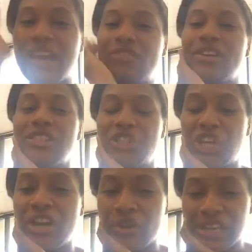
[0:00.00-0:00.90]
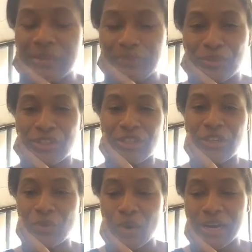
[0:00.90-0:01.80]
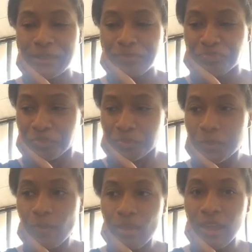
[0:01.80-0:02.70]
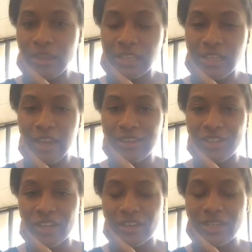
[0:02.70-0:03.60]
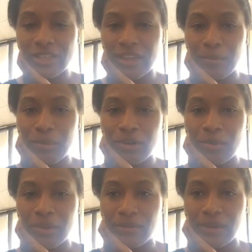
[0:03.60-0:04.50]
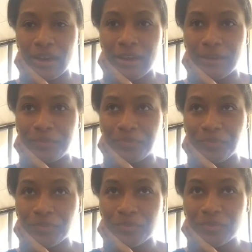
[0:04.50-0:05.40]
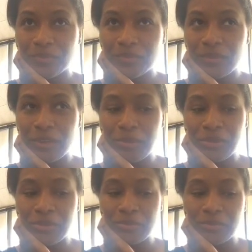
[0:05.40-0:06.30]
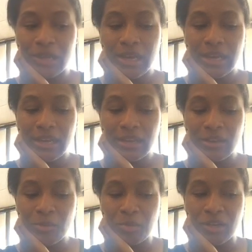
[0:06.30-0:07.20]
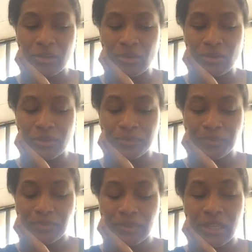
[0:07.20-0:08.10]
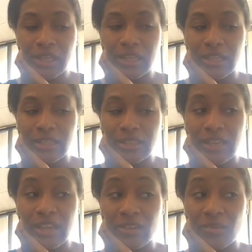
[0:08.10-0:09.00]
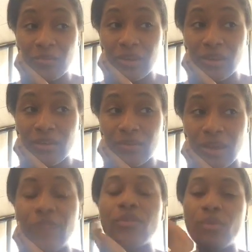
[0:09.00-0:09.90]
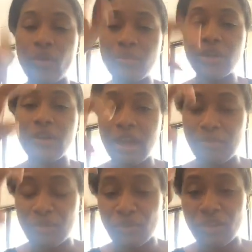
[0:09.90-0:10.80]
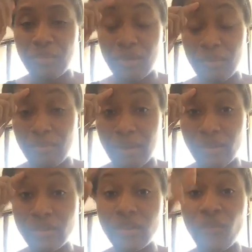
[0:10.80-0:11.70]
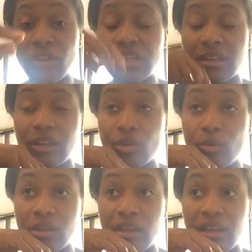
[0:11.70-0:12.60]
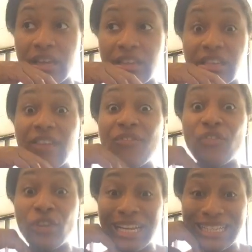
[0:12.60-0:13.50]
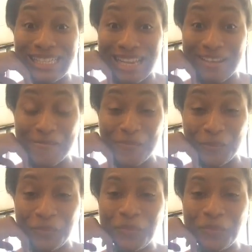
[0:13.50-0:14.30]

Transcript: have a cherry dessert wine, and they take the cherries and they put them in, um, they put them in their barrels, and then they take them after no i'm sorry not before they put them in the barrels the first thing they do with it is they freeze them